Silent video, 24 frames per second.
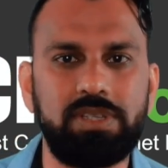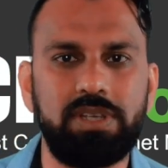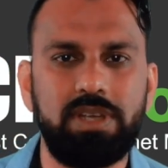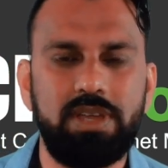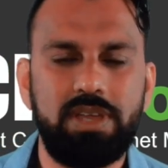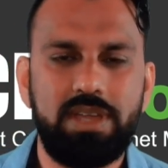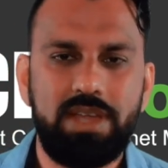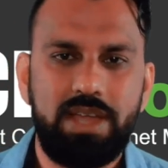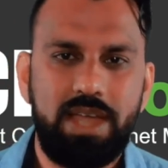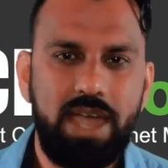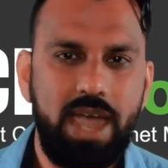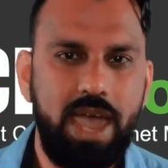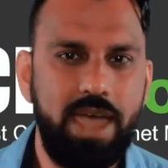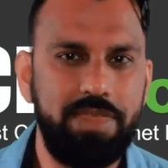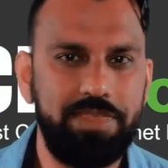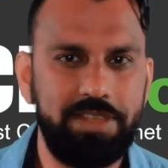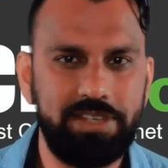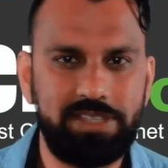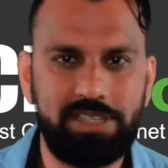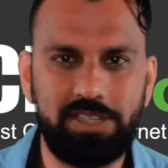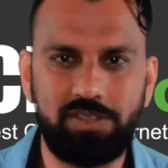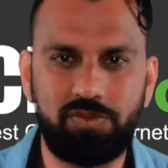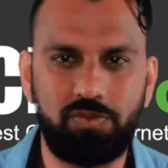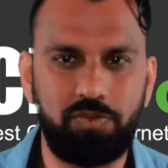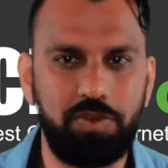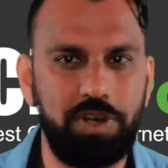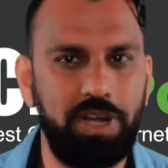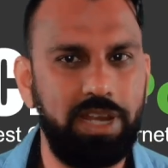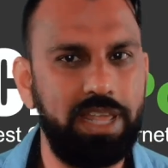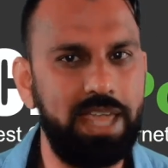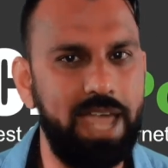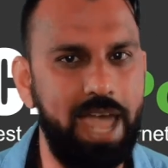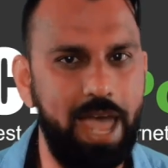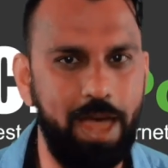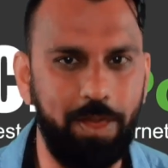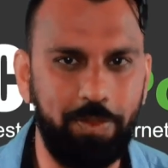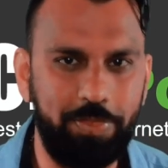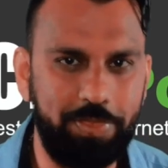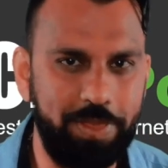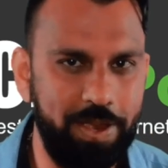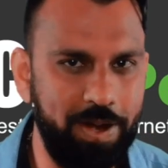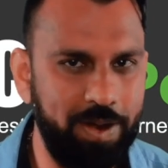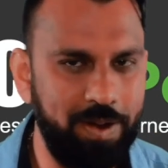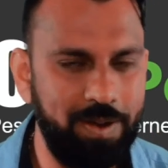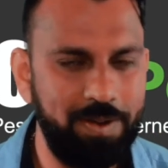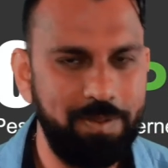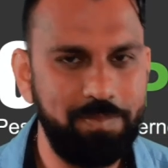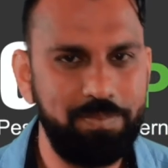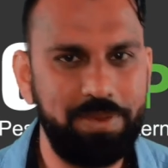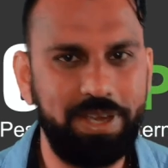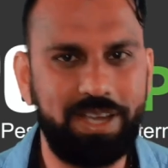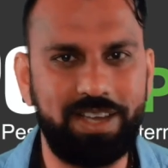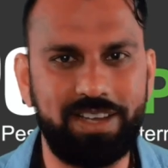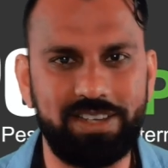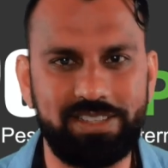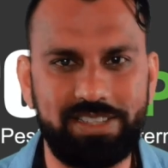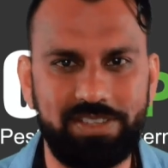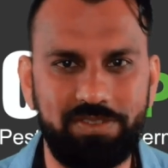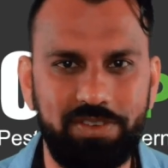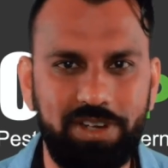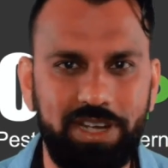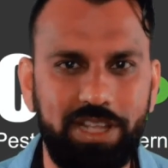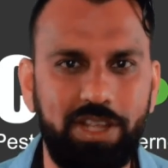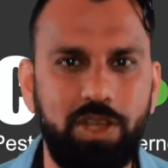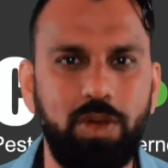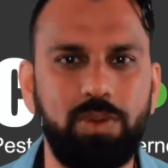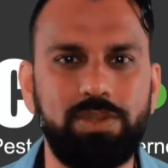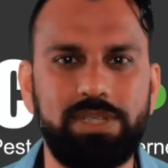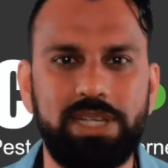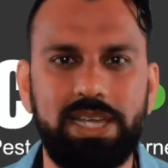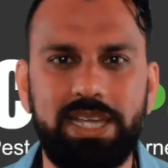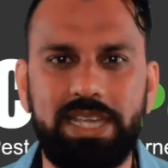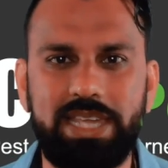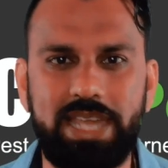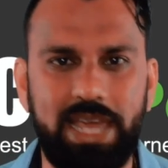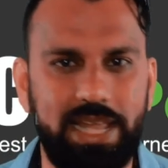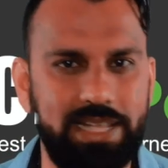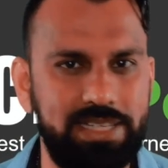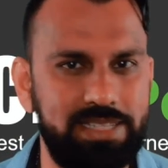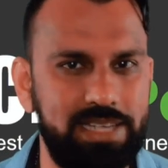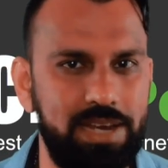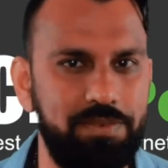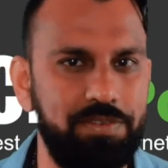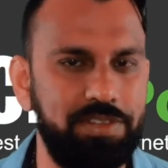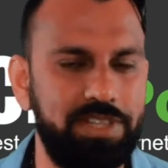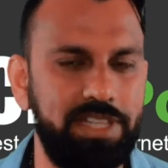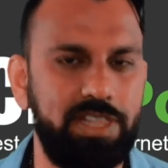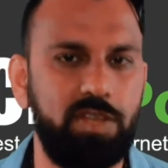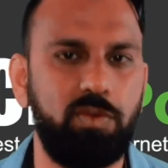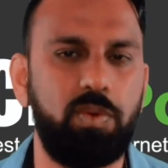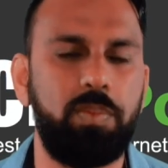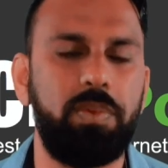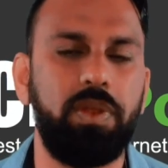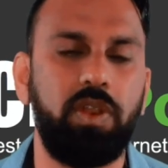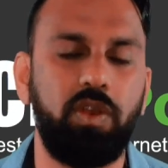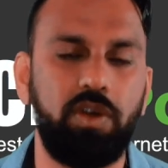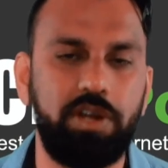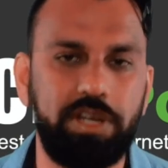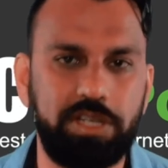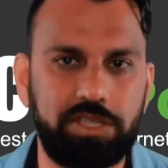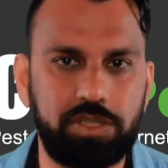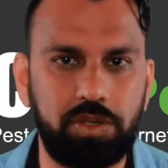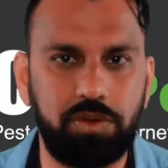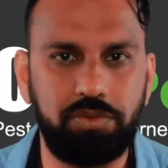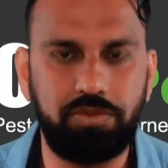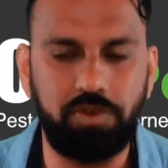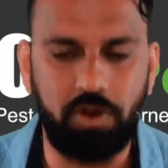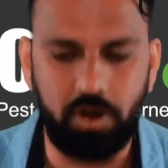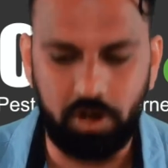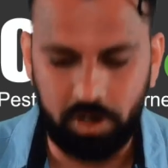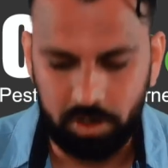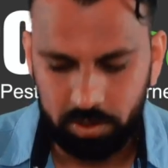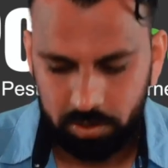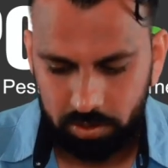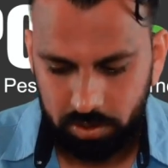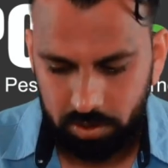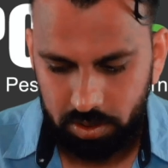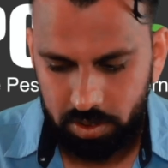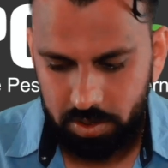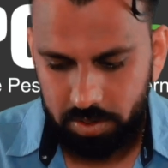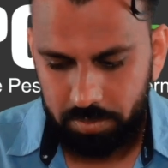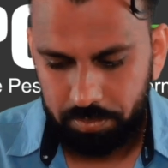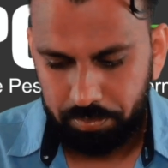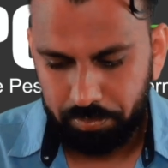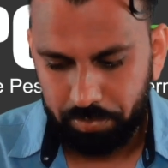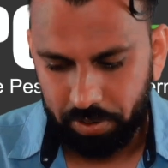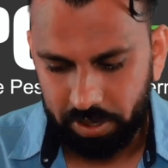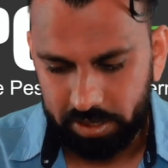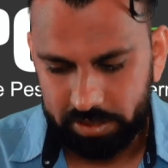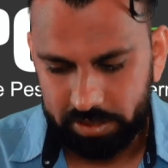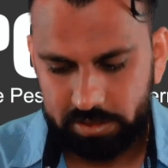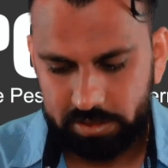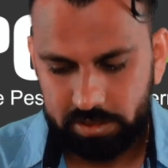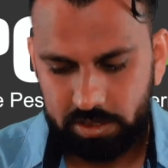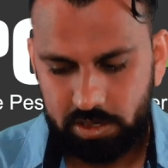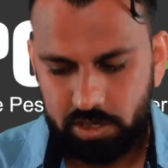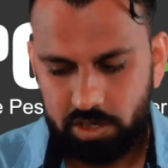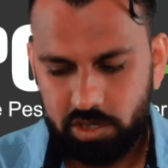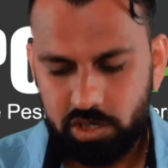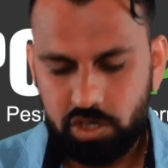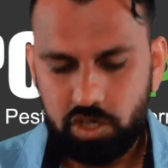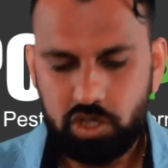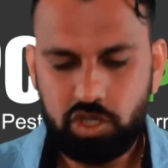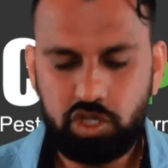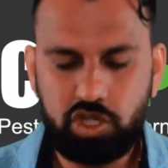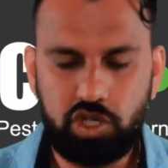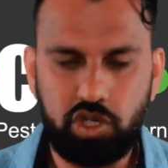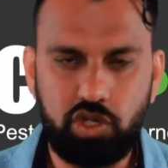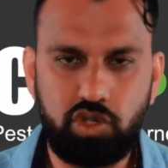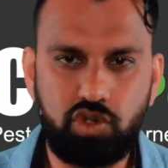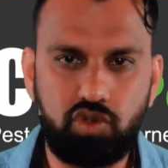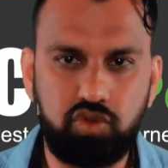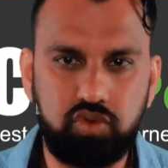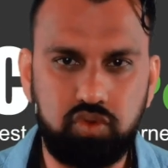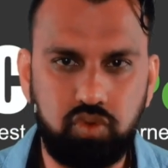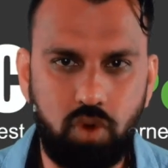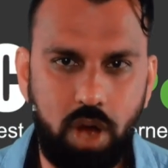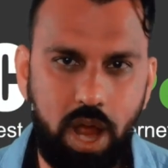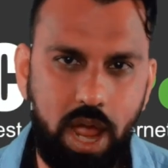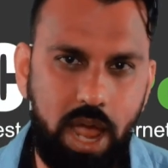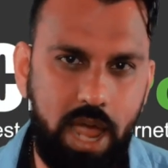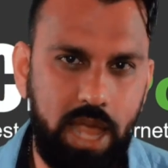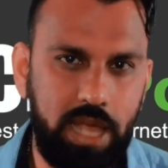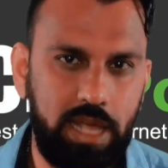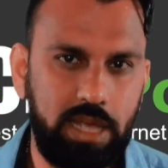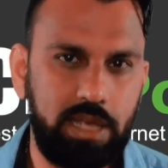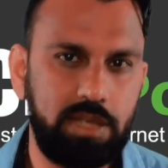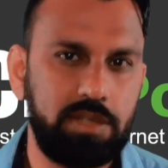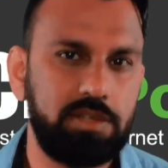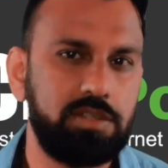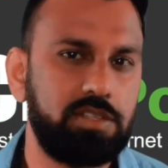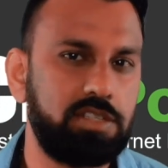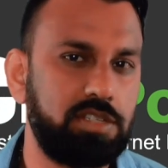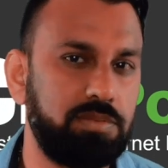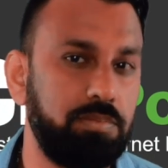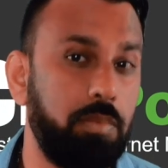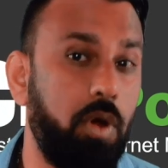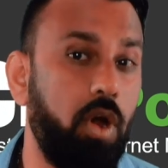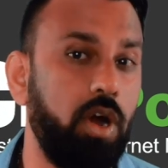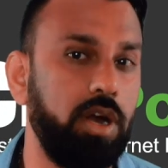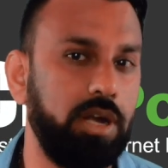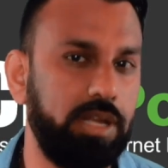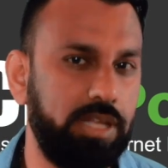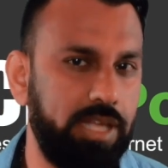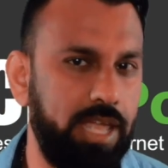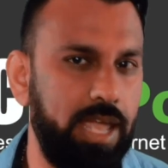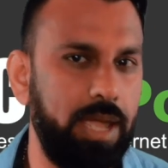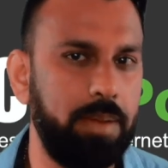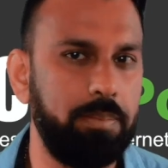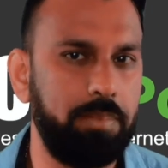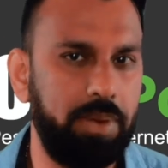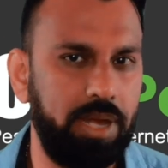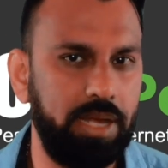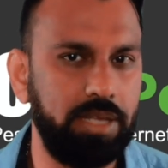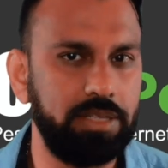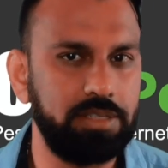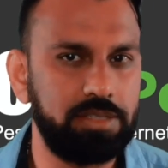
And this is really out there because it really goes against everything that we've been learning so far, but to try smart campaigns.